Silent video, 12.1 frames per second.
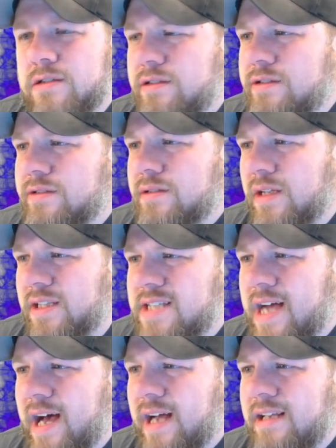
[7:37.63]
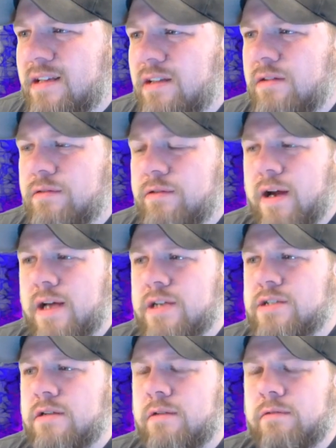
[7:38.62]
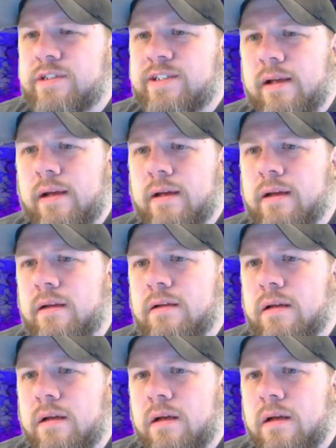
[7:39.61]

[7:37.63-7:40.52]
just a tiny little fraction of a second